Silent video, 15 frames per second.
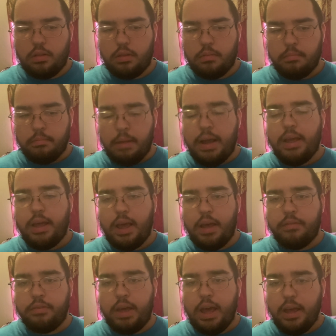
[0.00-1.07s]
might
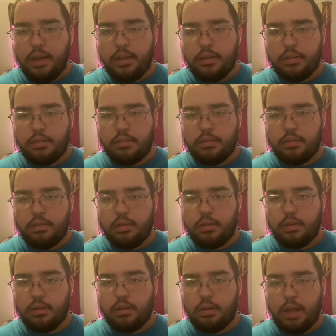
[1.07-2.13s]
have haste.
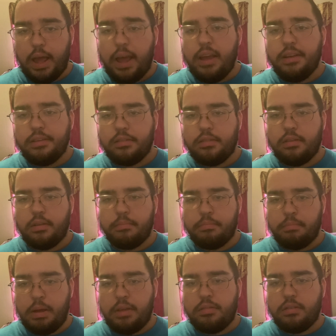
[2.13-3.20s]
Haste
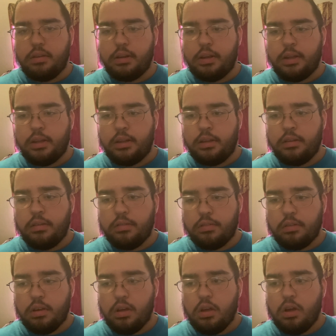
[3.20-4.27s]
basically is
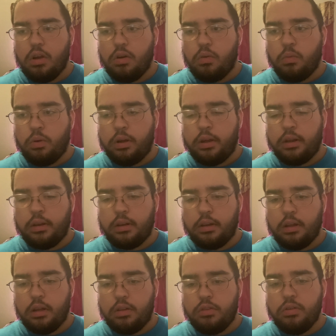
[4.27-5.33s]
when
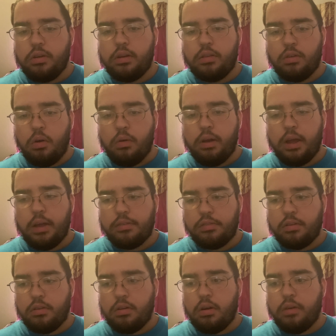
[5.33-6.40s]
you don't
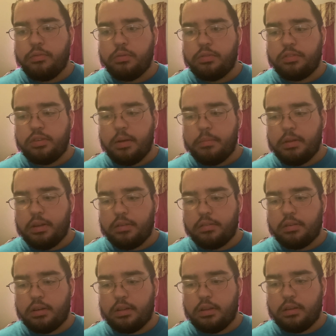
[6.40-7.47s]
start off with summoning
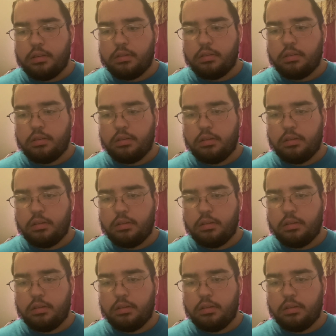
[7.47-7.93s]
sickness.